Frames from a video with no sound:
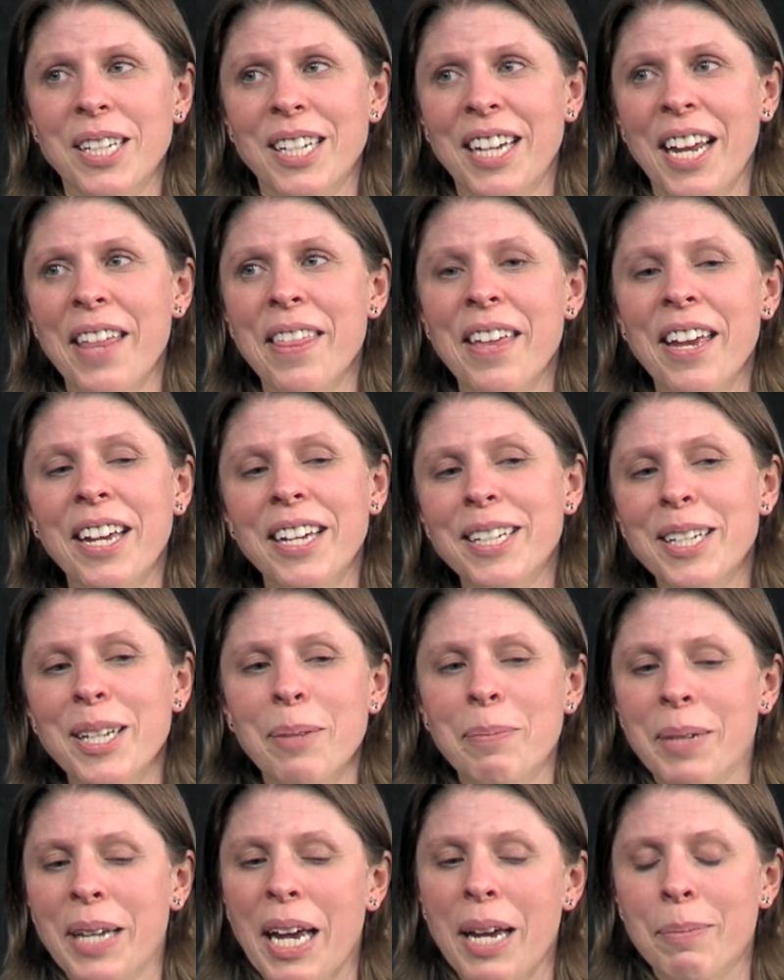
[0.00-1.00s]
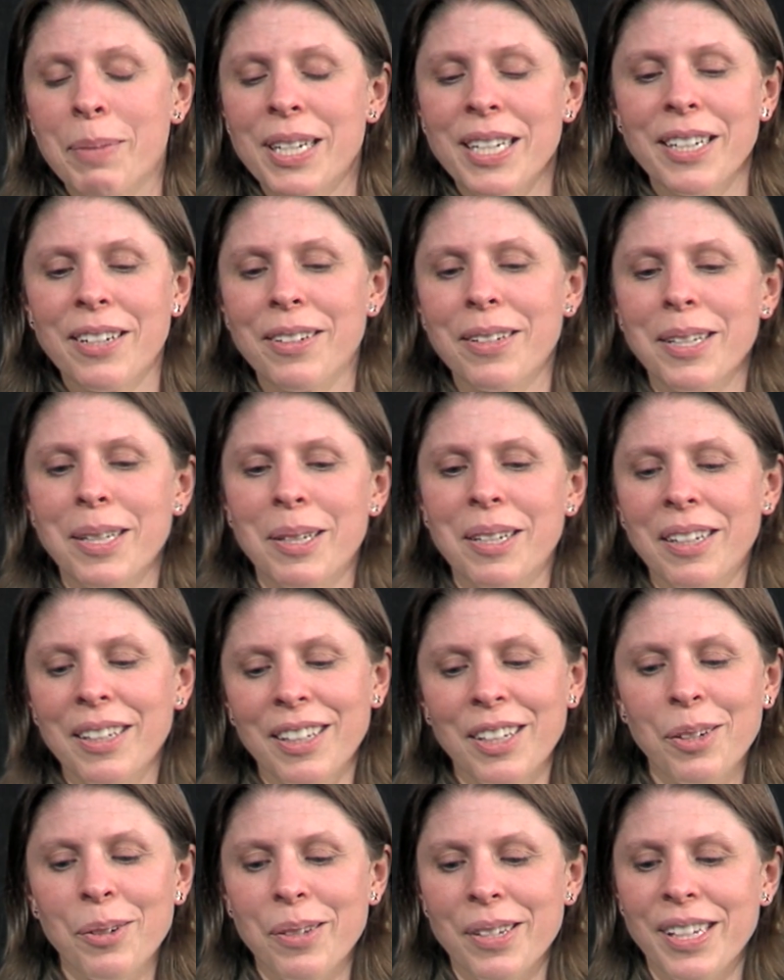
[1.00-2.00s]
and I think sometimes adults
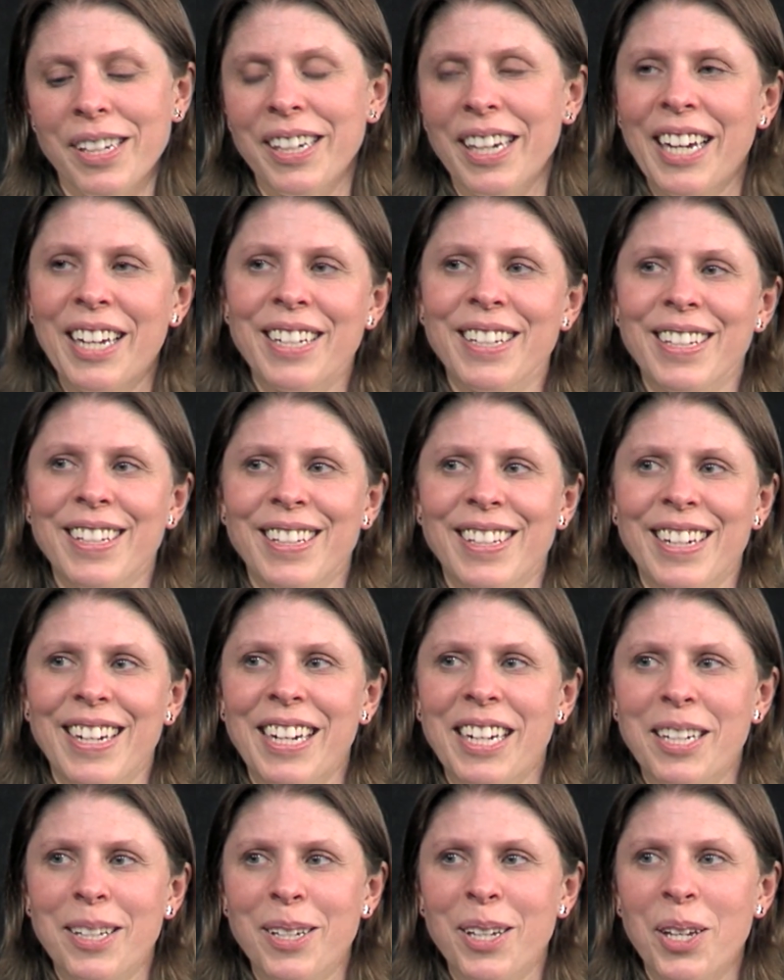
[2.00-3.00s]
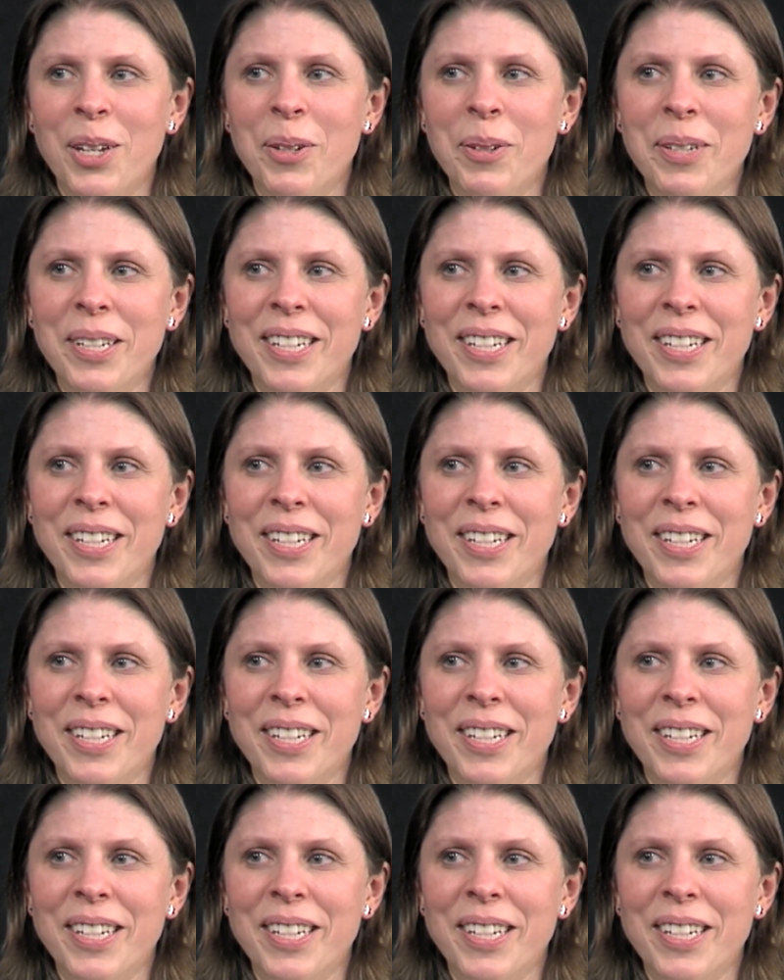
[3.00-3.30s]
use their kids as an excuse